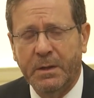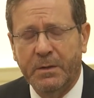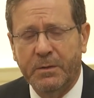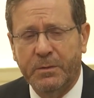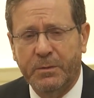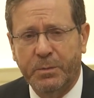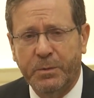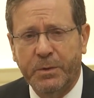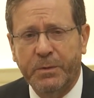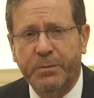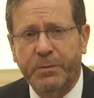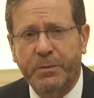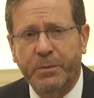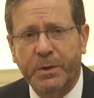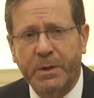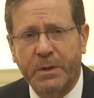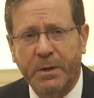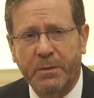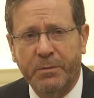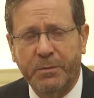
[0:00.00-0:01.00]
swift
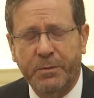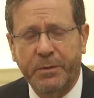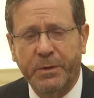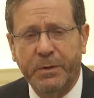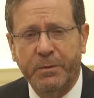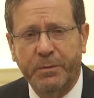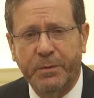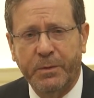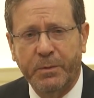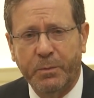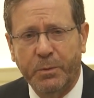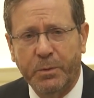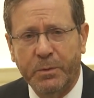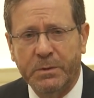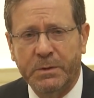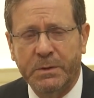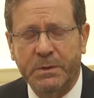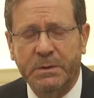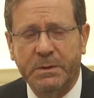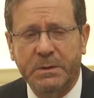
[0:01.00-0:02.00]
recovery of the
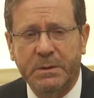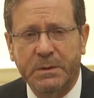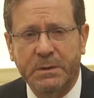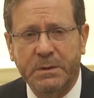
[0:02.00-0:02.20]
wounded.